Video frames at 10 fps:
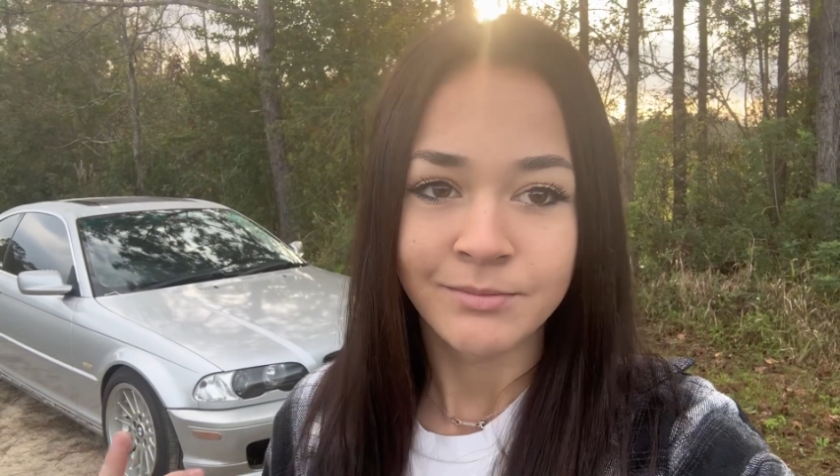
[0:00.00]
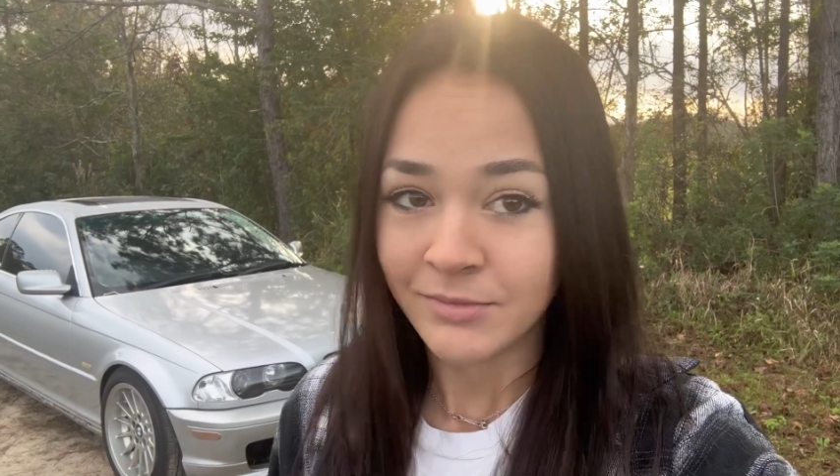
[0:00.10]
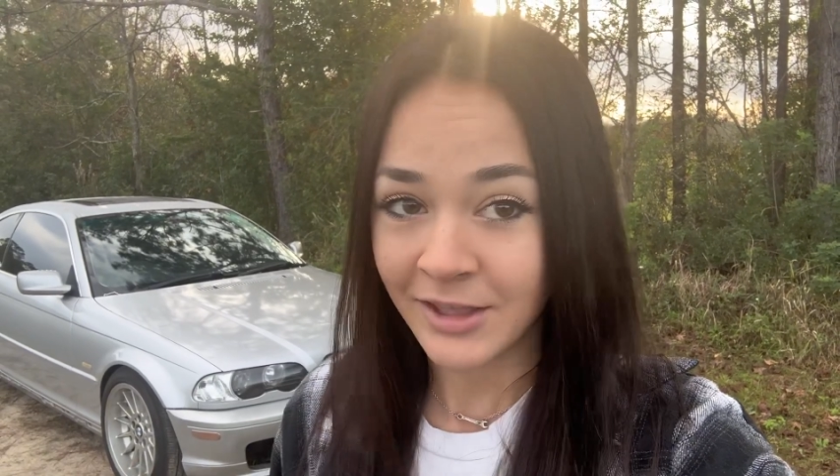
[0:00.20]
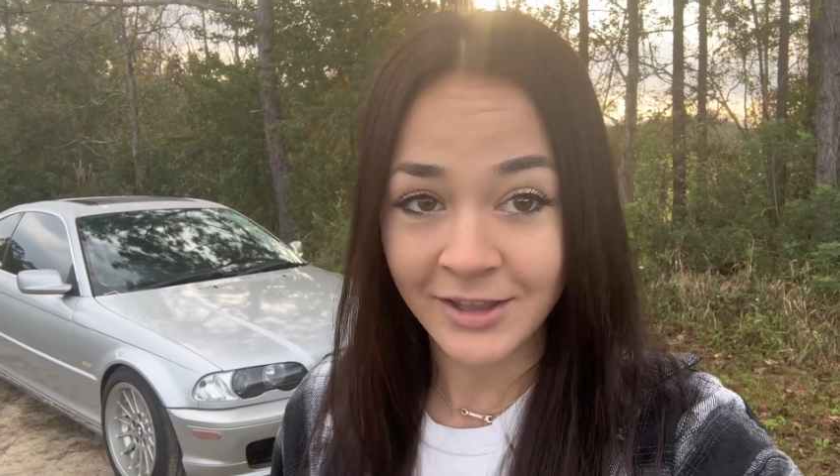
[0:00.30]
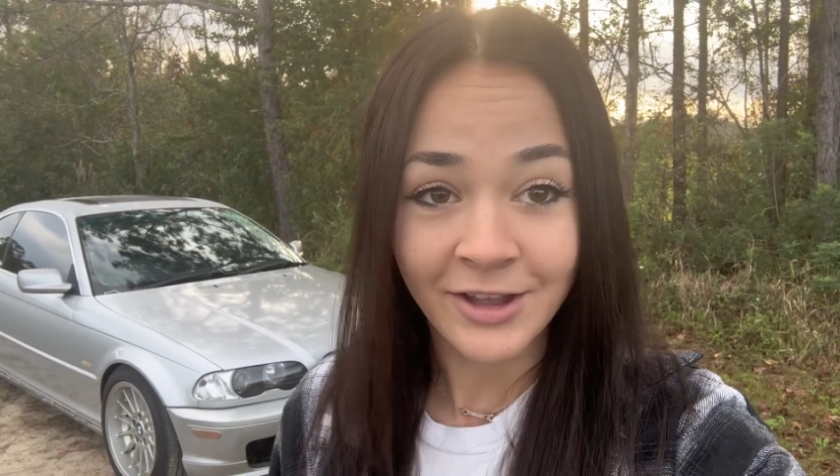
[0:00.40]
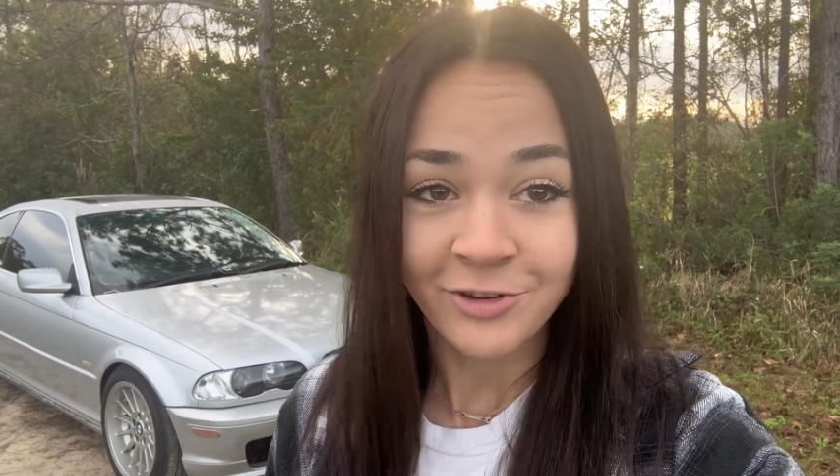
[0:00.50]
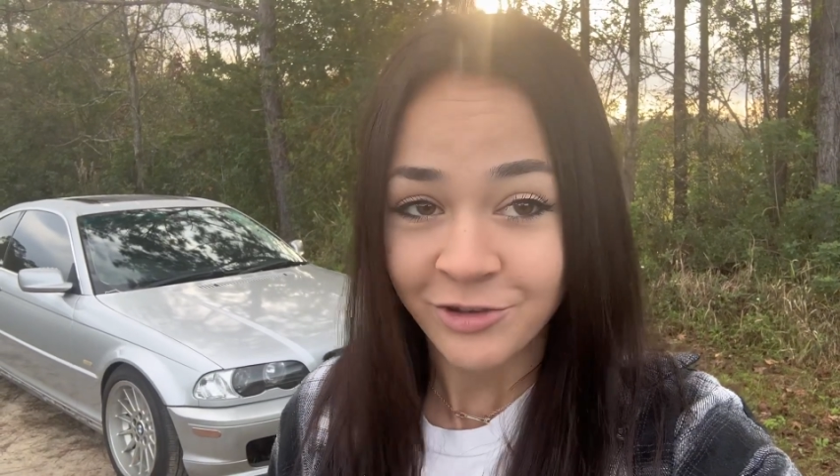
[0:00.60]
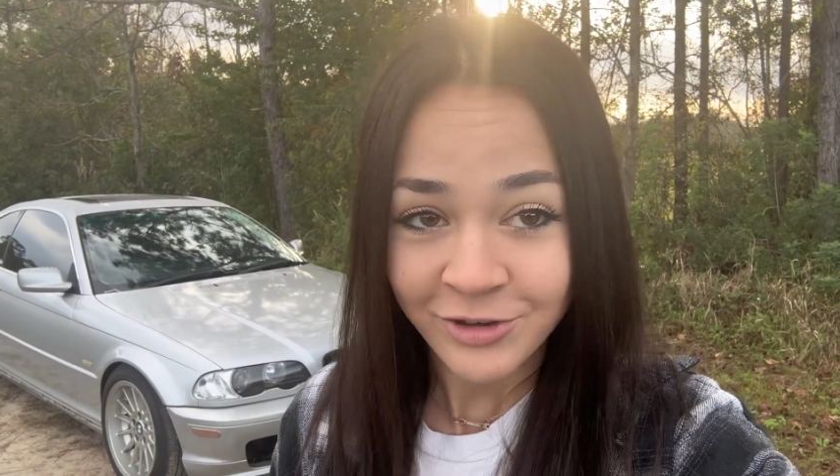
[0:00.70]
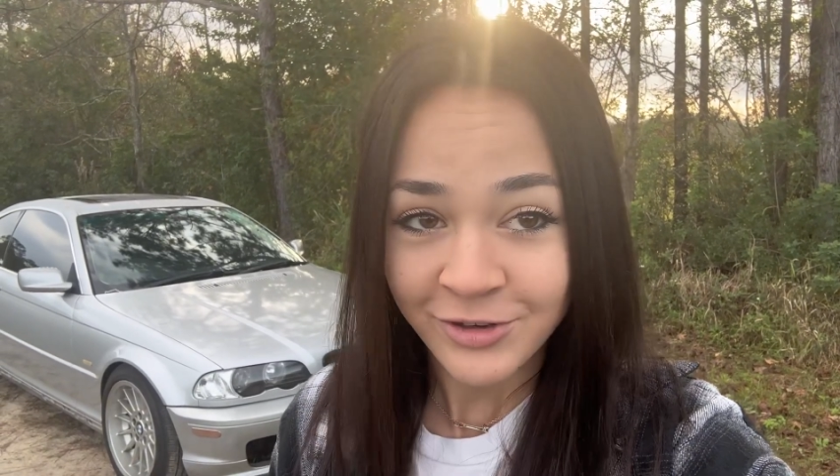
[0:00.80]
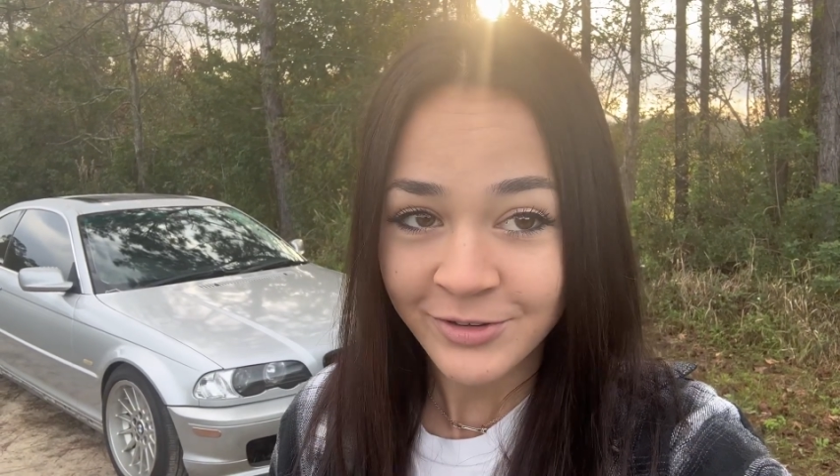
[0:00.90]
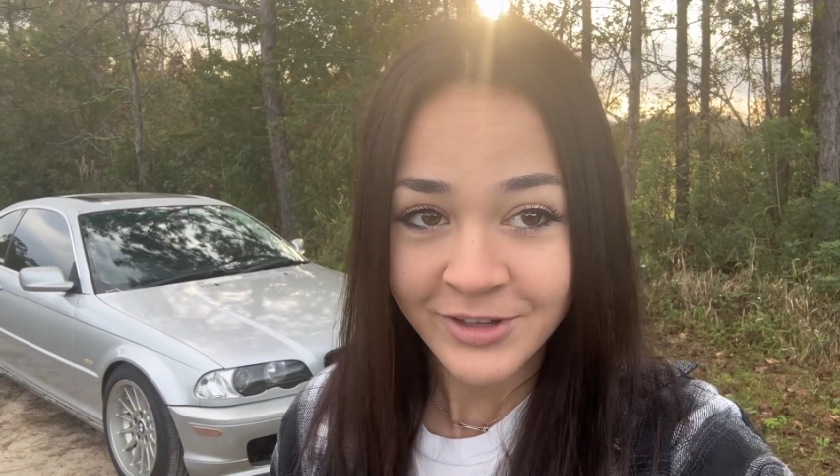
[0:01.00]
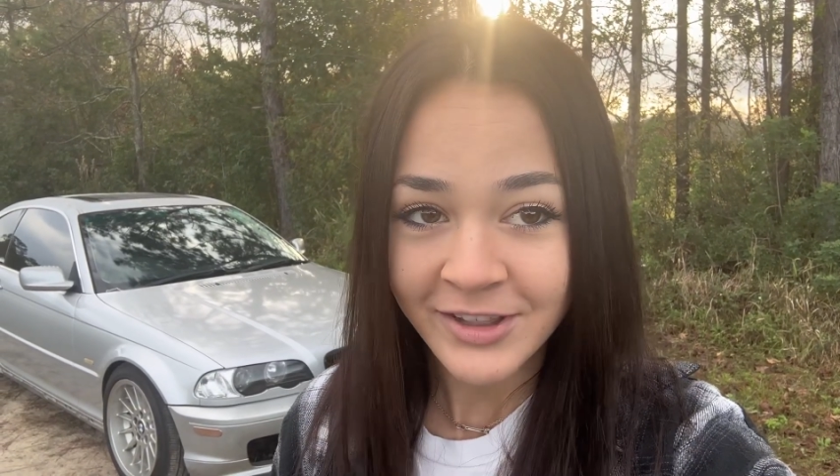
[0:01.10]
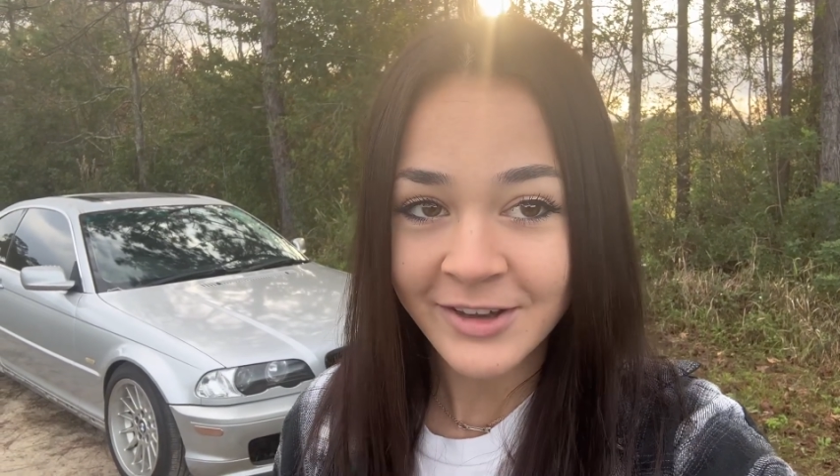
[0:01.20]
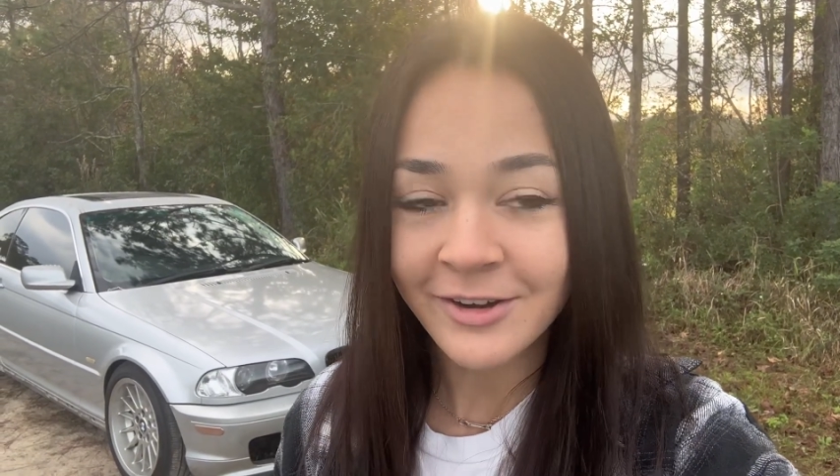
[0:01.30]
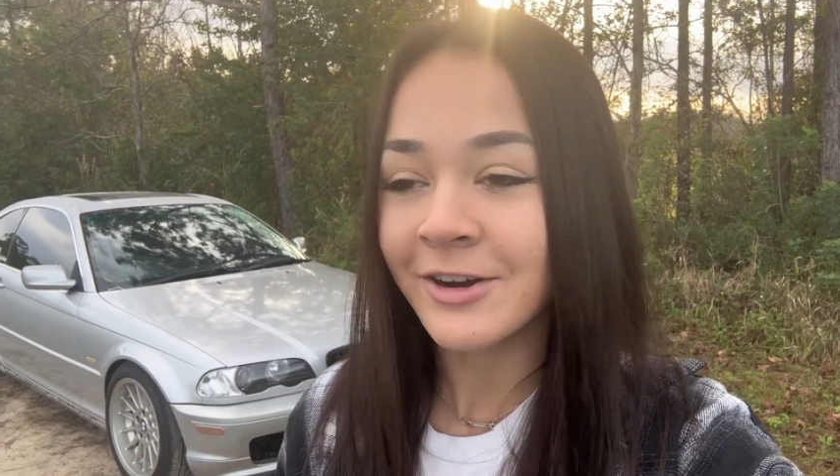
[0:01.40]
think I should do to
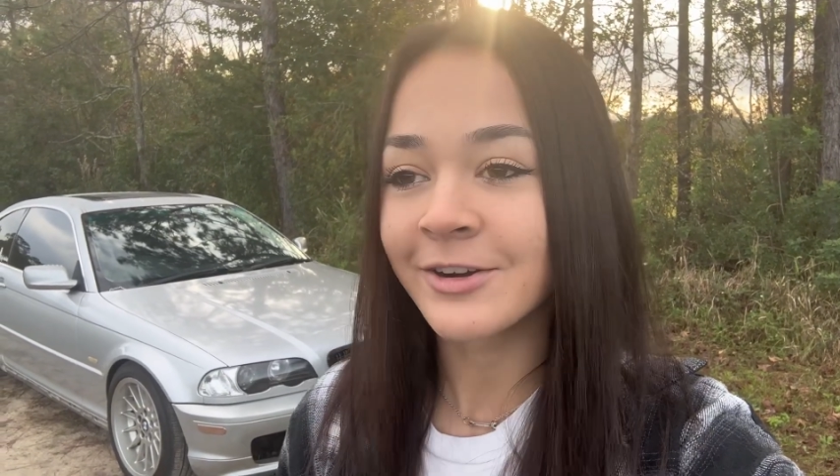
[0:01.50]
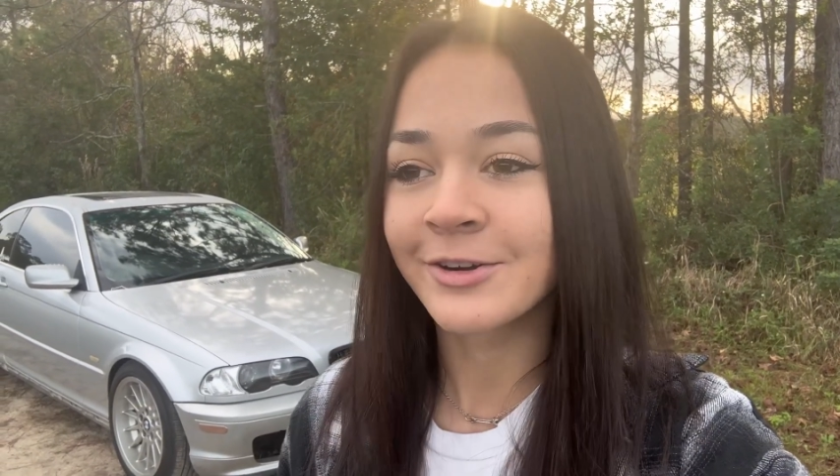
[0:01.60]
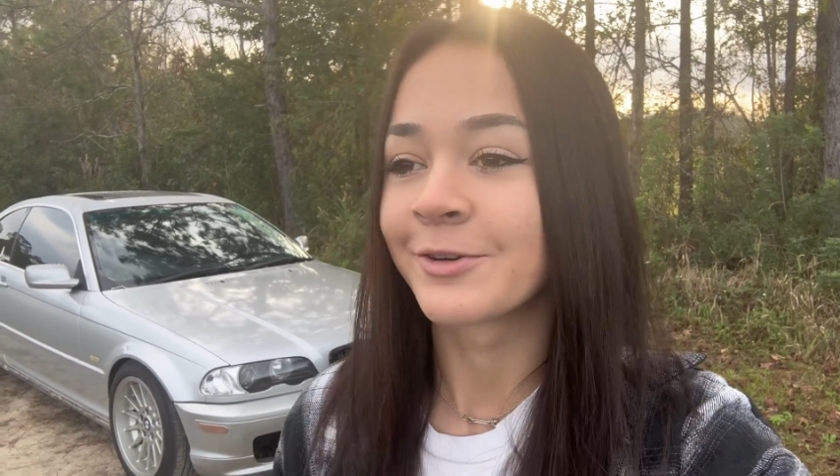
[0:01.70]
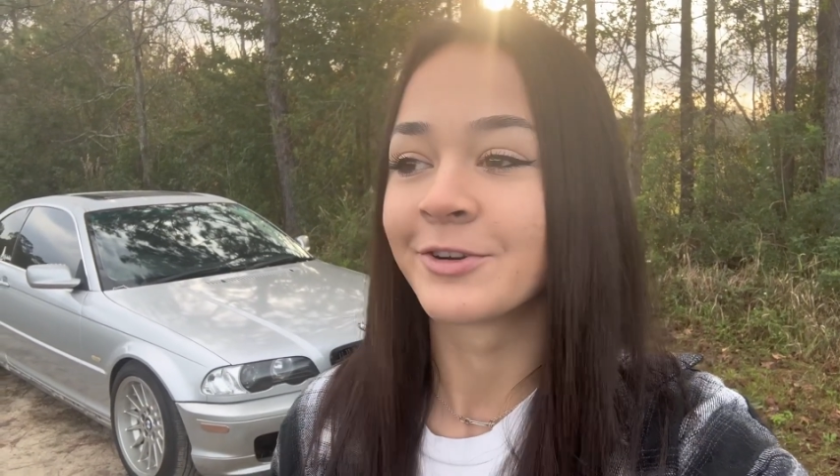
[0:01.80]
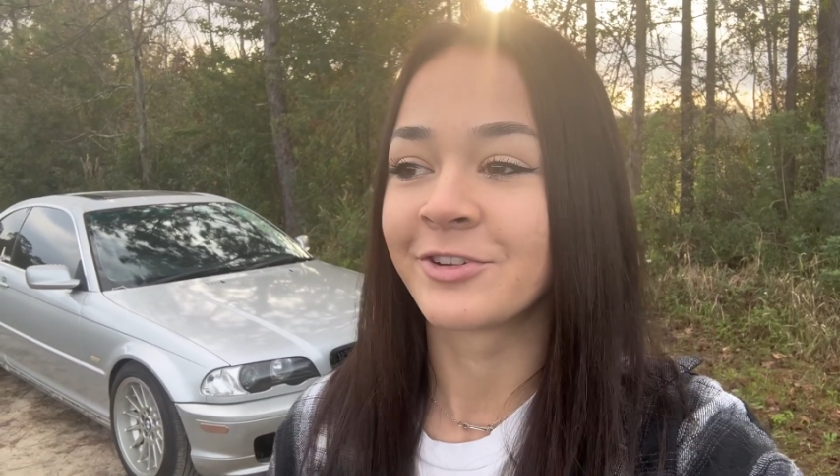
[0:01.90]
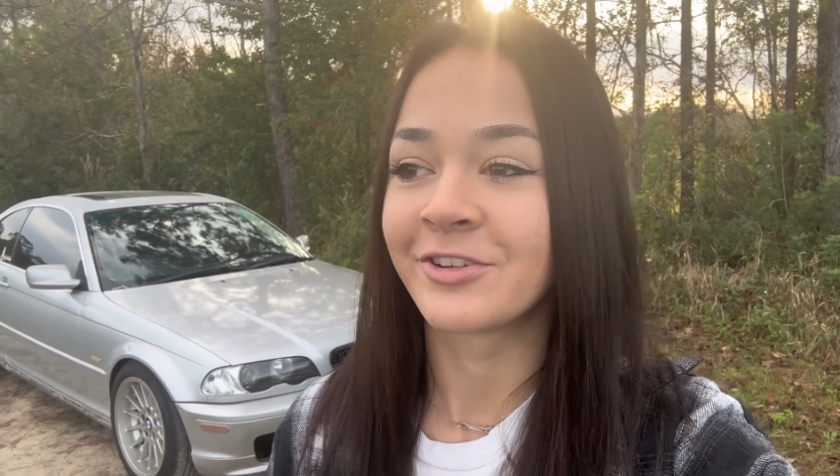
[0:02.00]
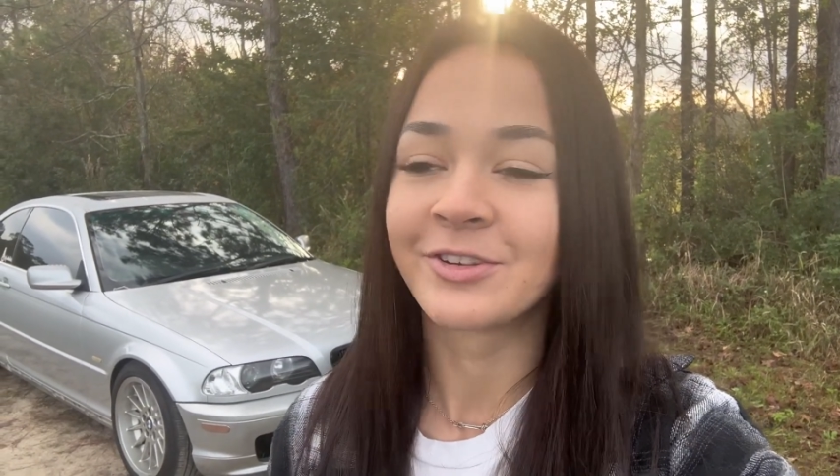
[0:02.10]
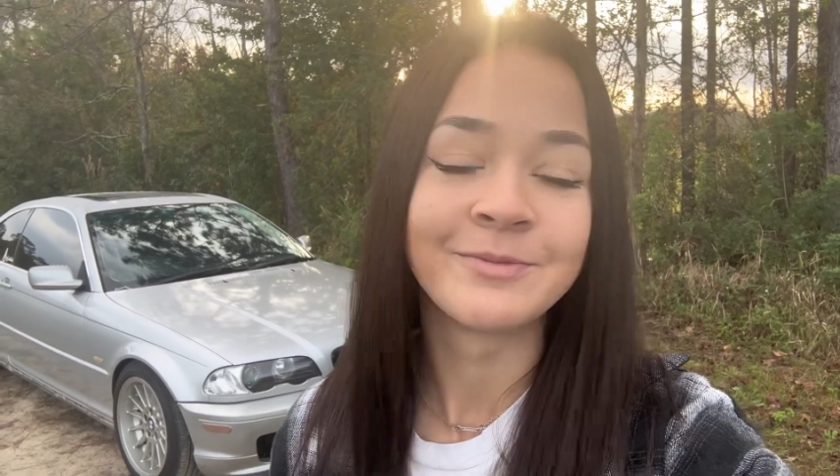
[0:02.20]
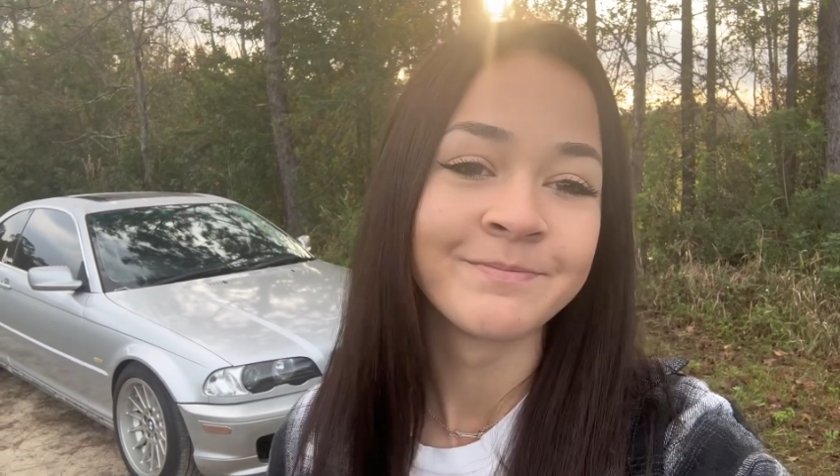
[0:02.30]
the car, or just